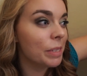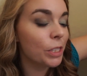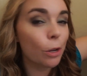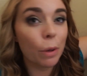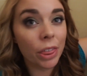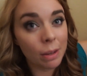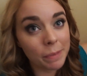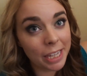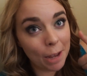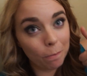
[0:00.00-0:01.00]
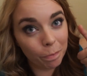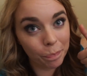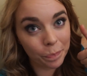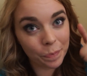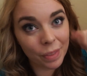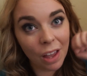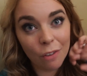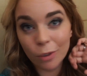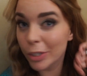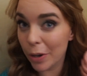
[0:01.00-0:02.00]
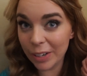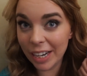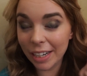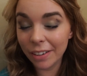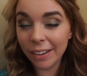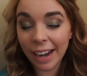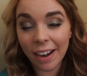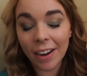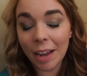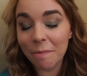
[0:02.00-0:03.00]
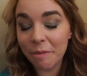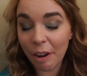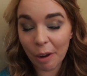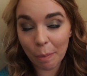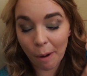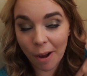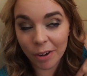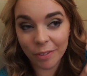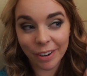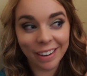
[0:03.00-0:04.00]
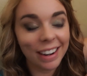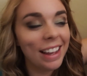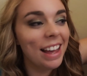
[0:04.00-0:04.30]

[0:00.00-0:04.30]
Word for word: So thumbs up for donating her hair. I'm very proud of her.